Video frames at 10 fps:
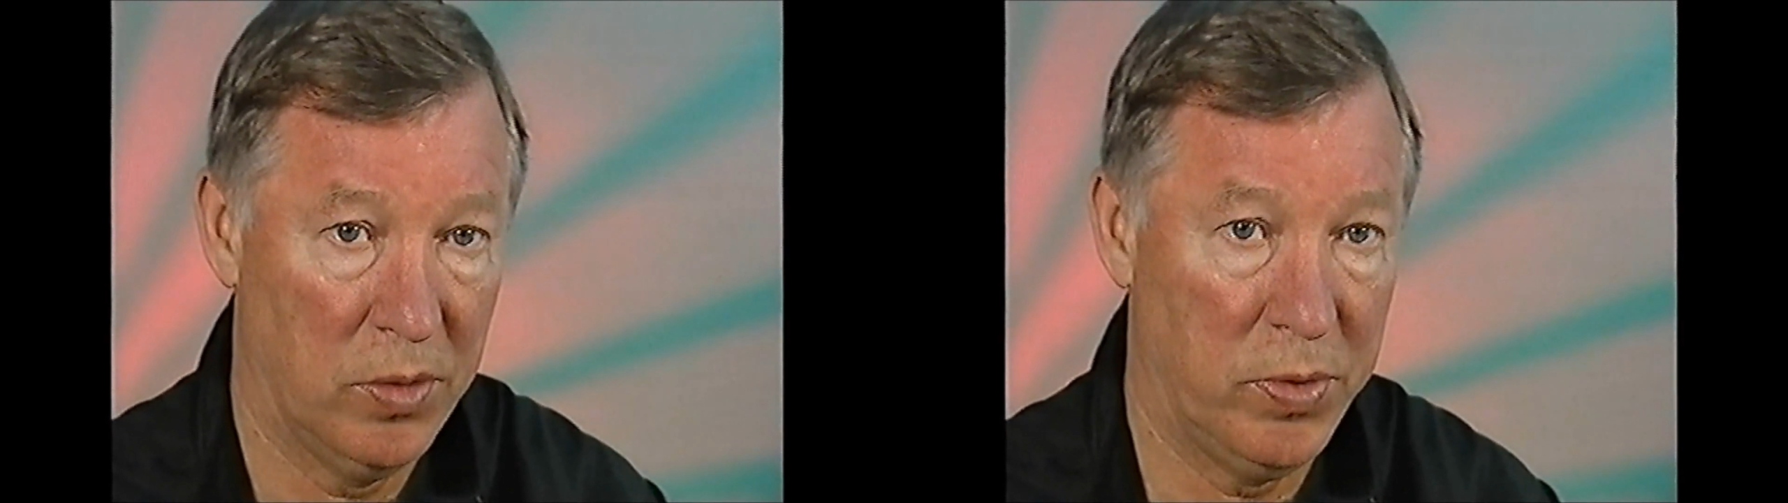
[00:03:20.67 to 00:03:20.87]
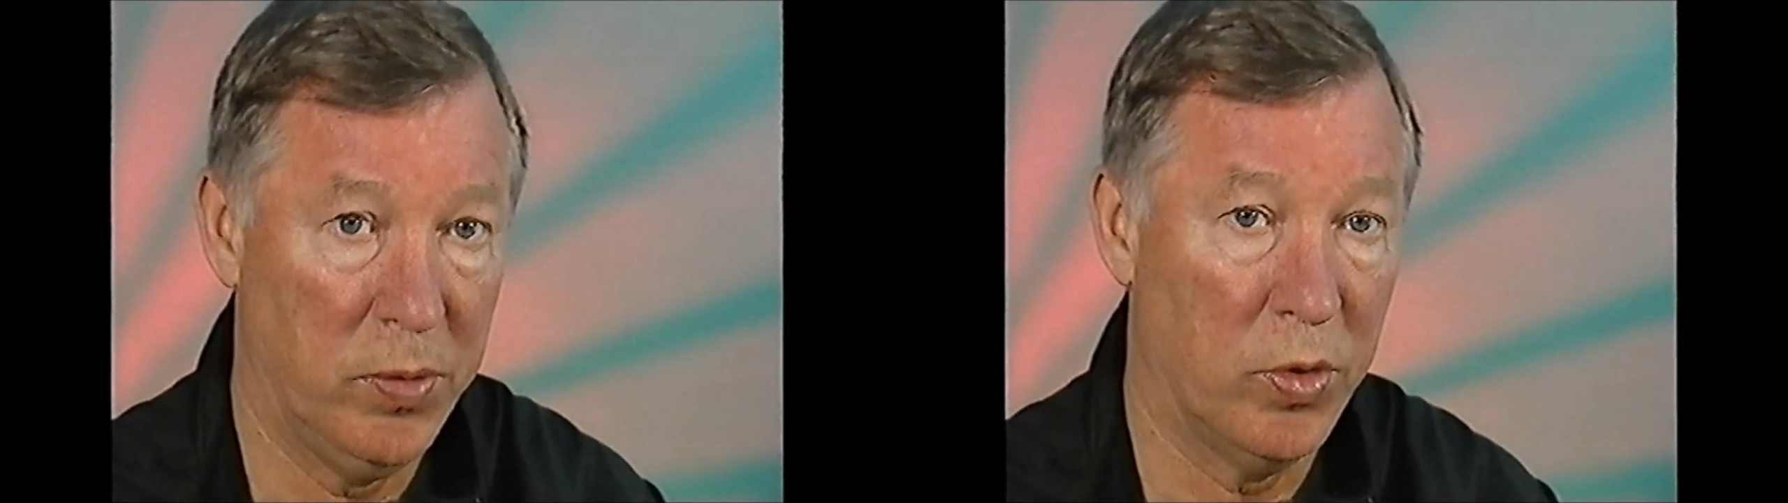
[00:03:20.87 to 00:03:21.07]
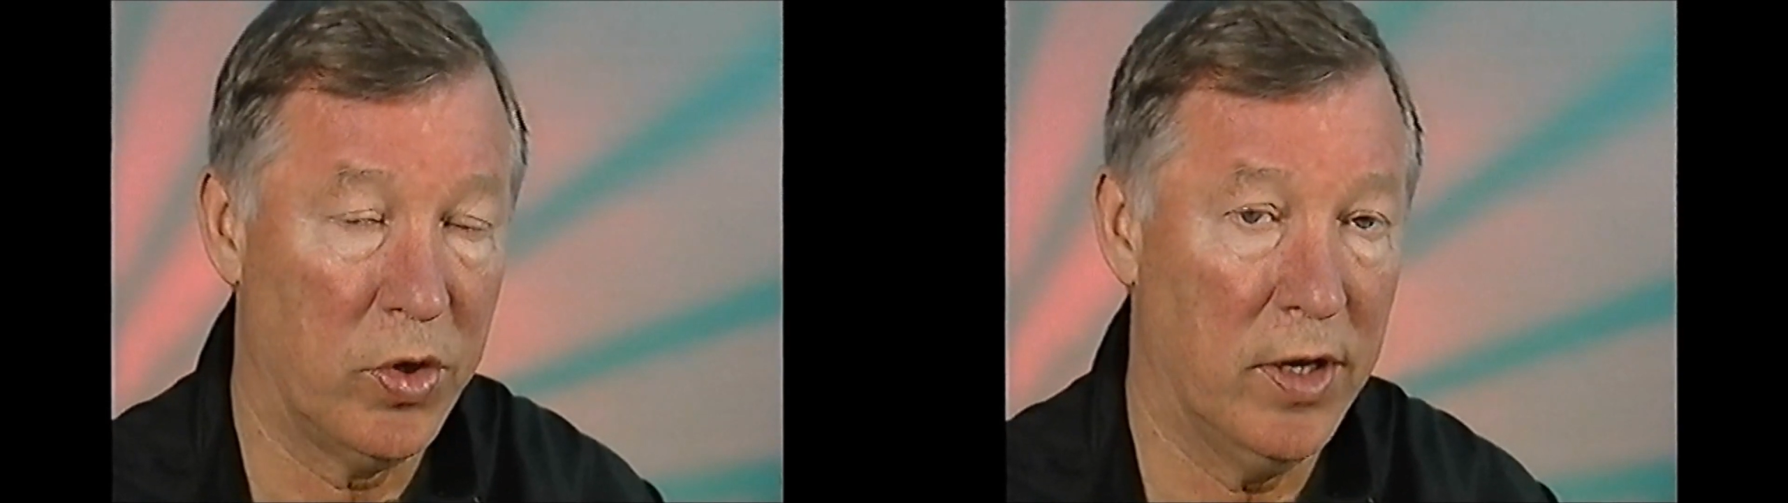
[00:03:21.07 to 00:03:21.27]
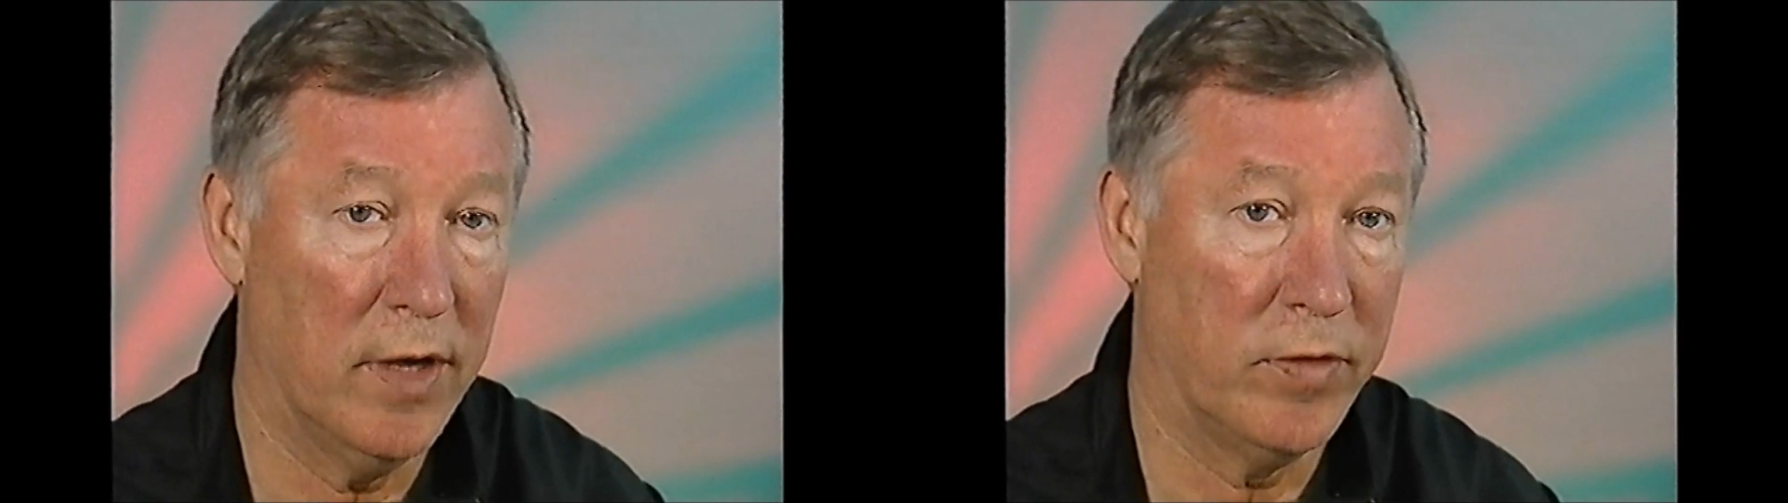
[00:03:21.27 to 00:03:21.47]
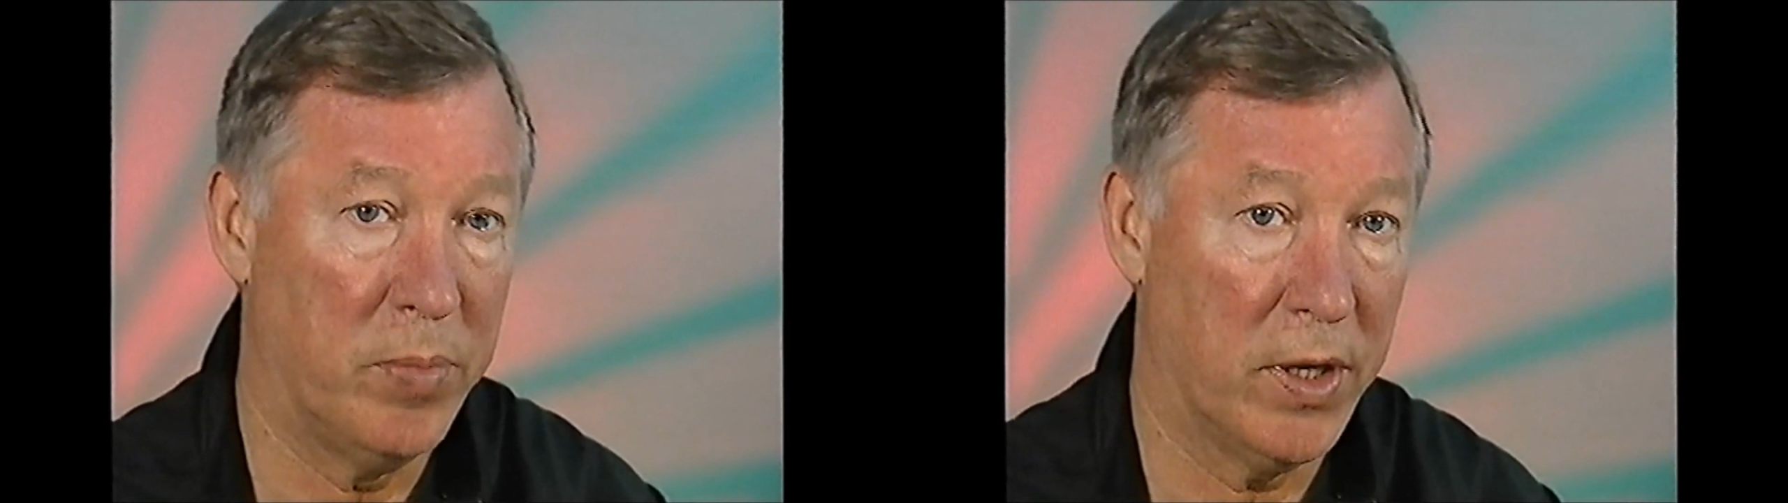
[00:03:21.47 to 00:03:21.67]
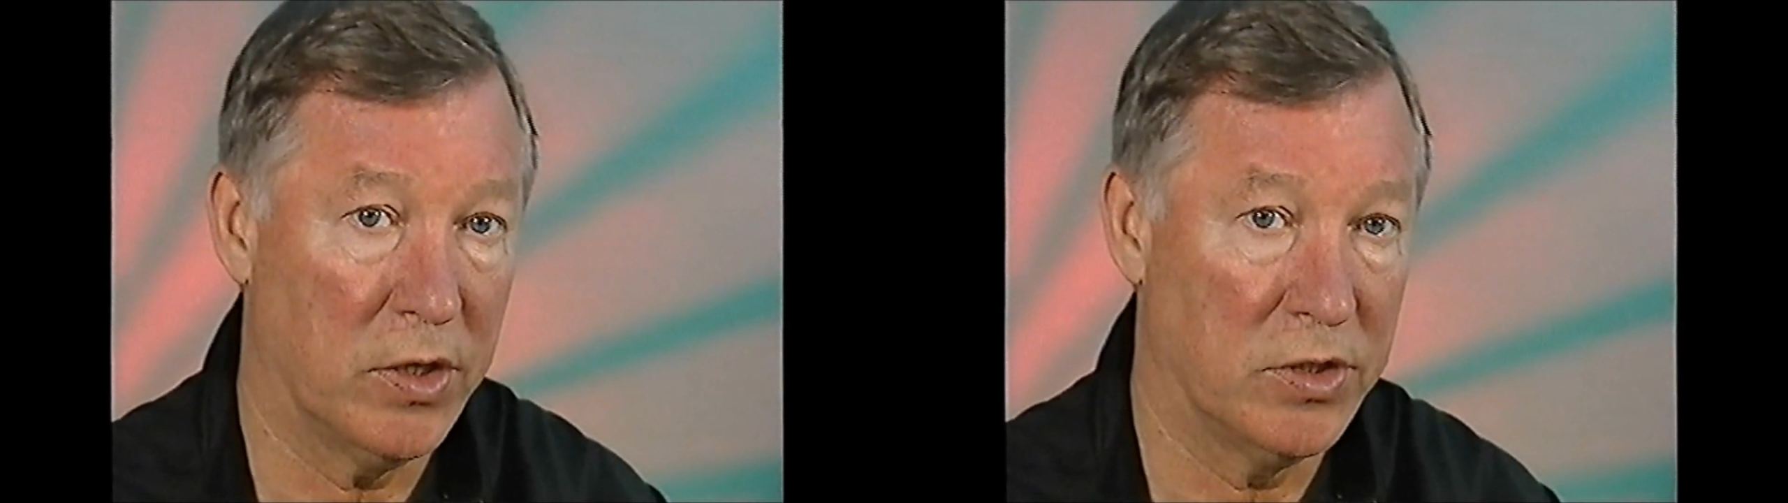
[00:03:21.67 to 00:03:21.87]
people could never pick our